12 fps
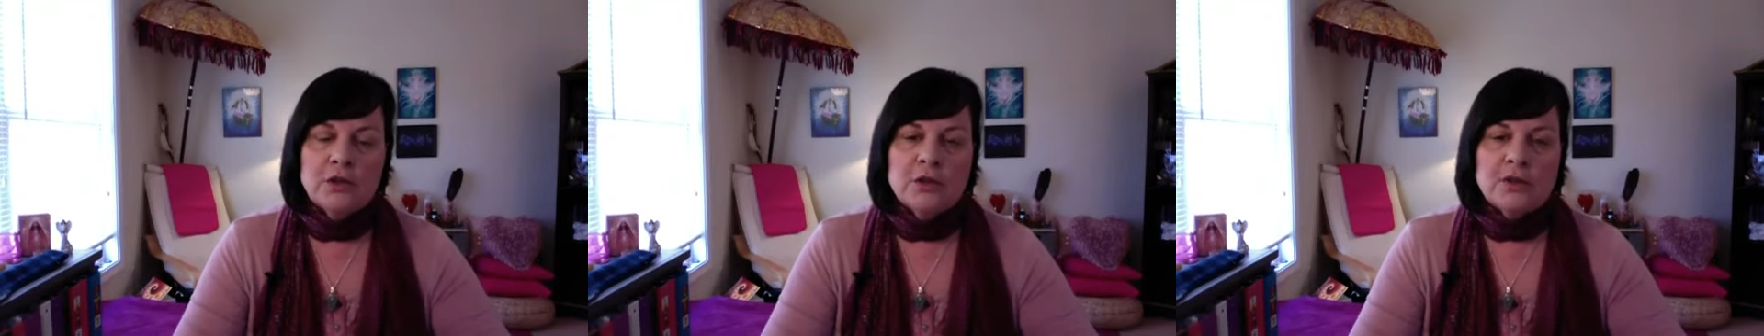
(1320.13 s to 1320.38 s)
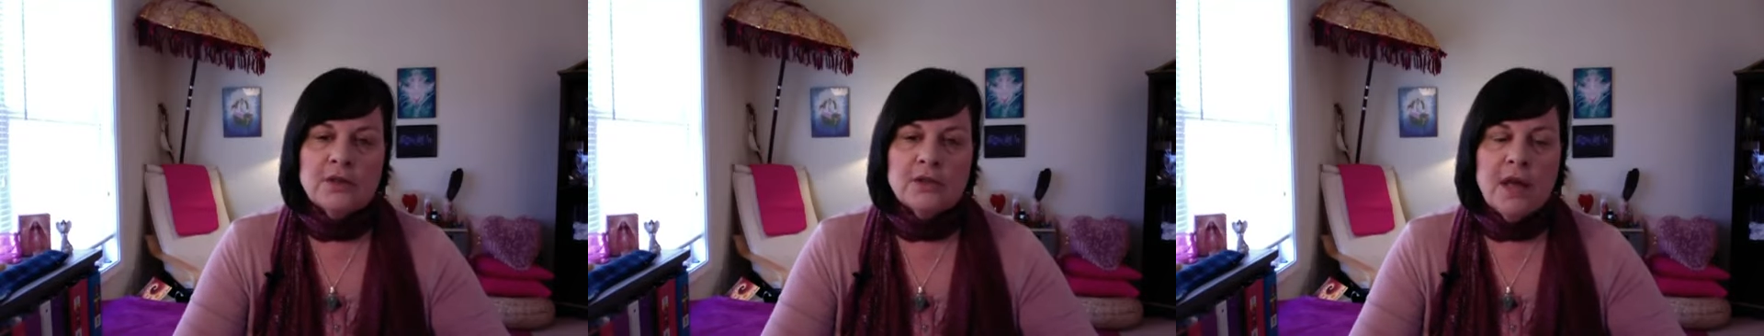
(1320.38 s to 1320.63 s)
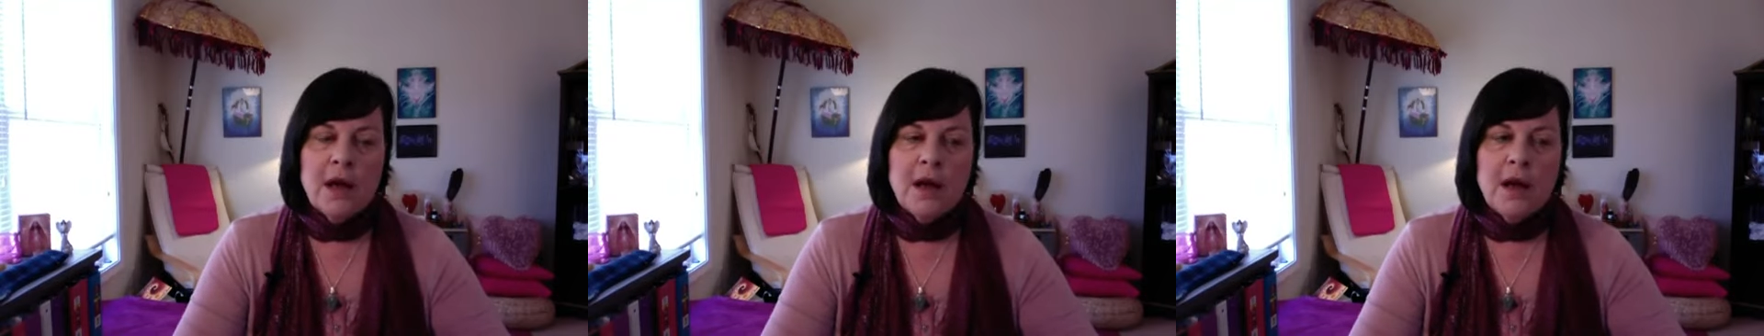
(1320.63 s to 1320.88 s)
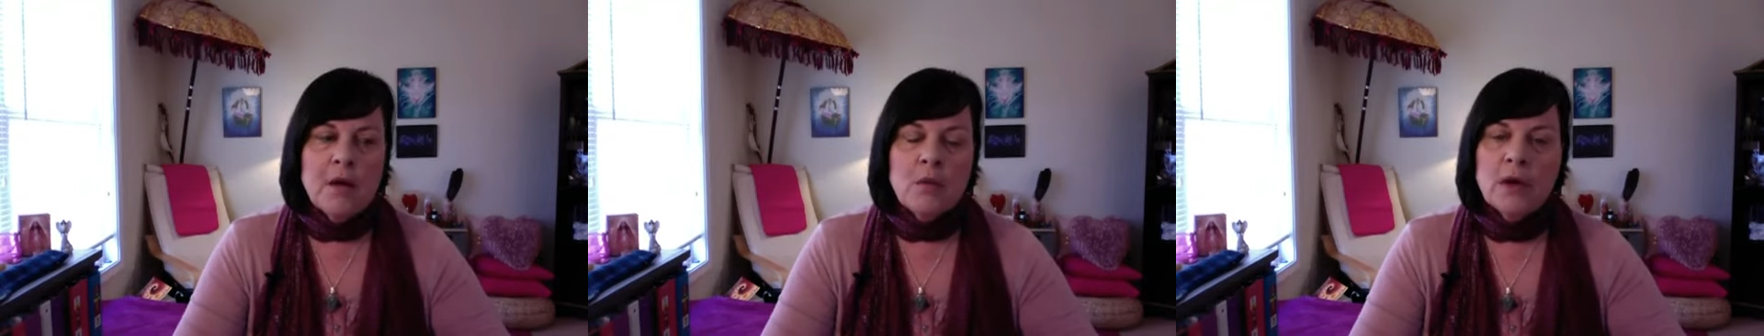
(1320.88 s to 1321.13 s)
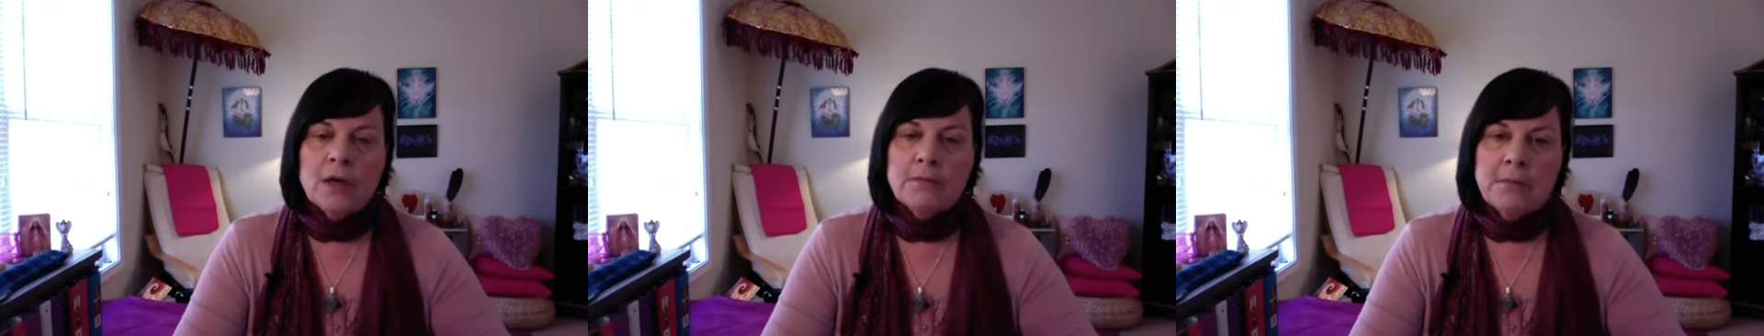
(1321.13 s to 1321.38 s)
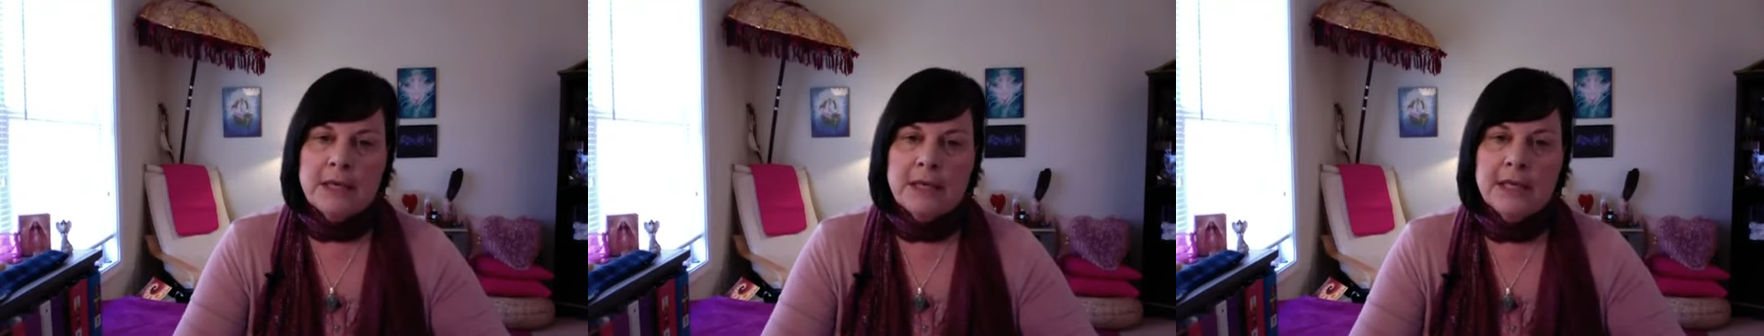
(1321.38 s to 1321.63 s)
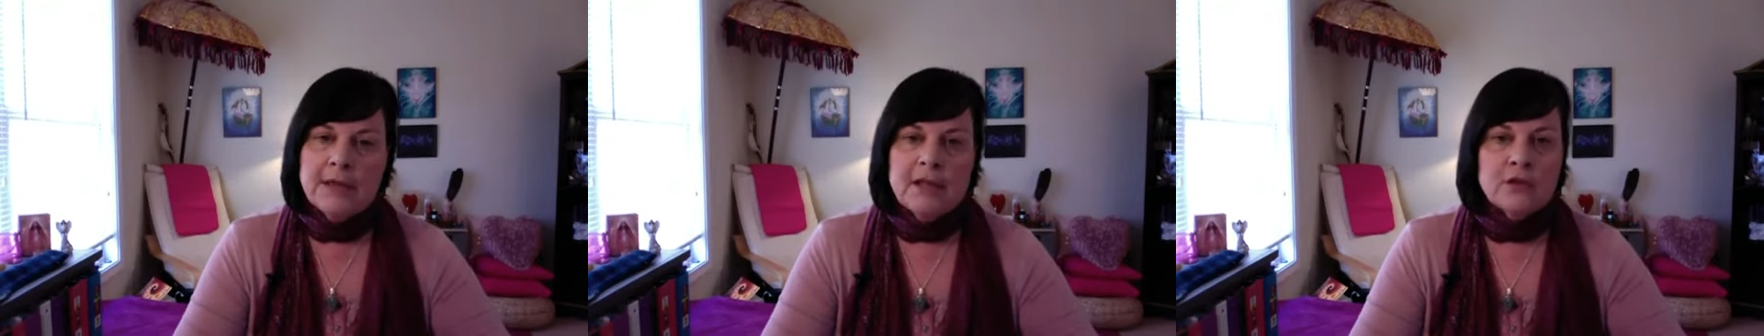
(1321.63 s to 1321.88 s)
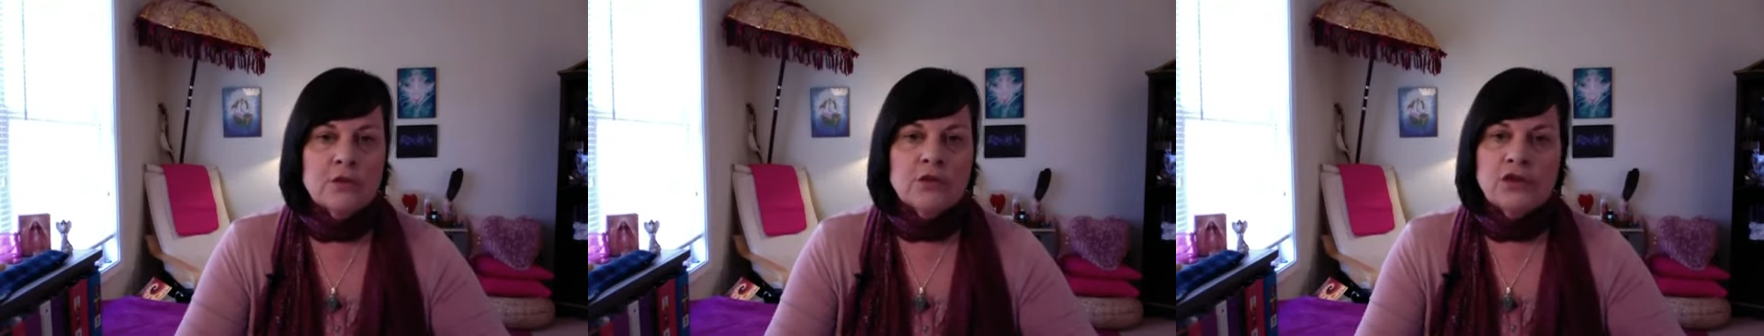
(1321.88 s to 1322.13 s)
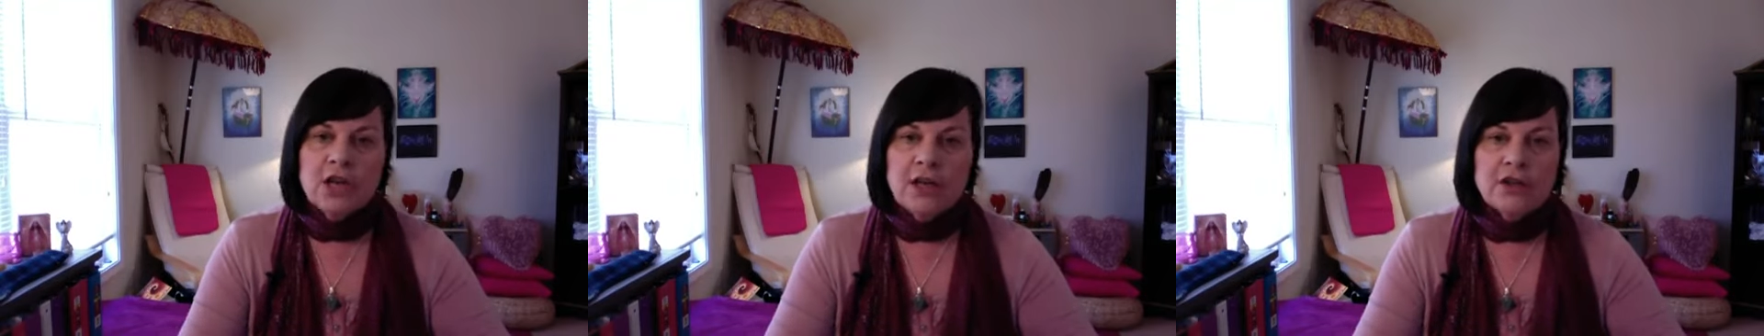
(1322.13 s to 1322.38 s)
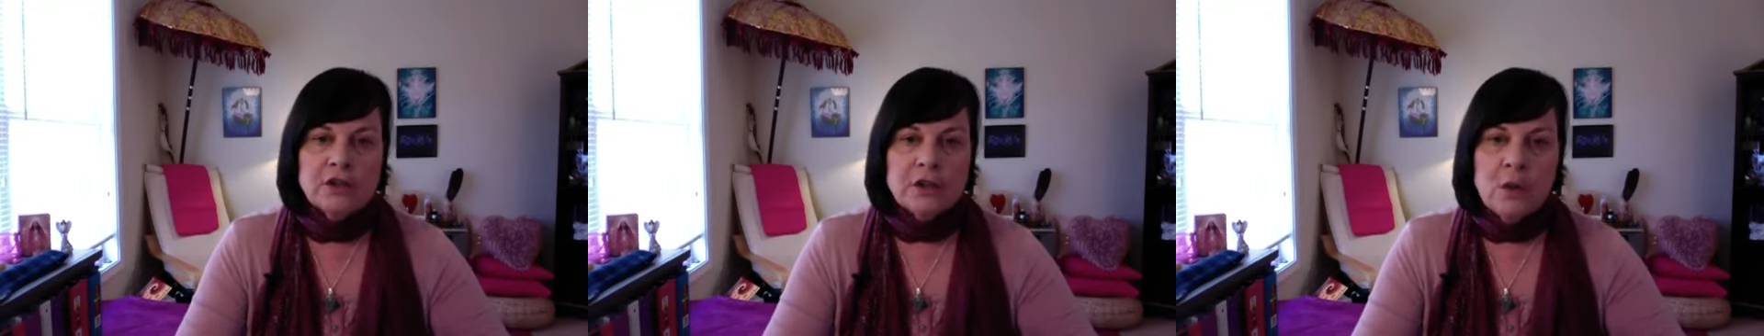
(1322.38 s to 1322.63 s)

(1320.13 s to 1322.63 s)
This is how I want to be. These are the changes I